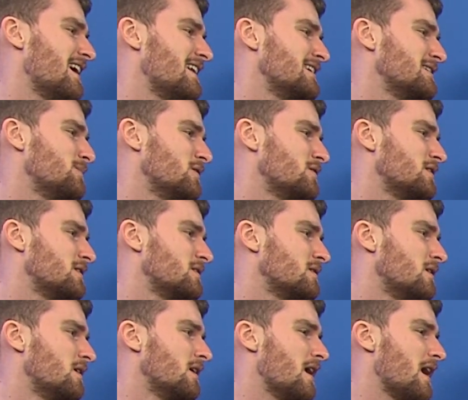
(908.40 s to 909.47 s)
And as much as
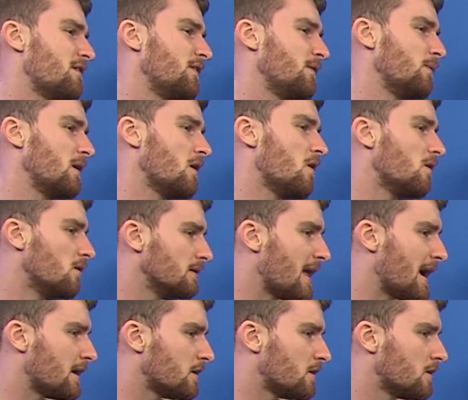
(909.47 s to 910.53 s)
I think we all
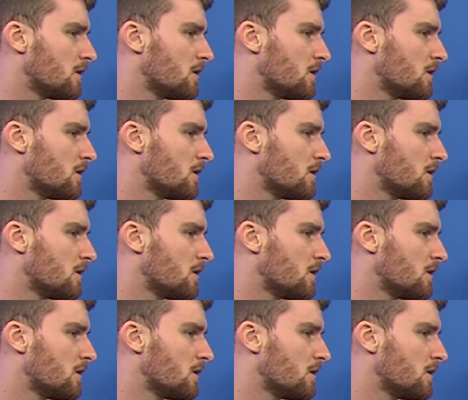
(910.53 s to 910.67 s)
like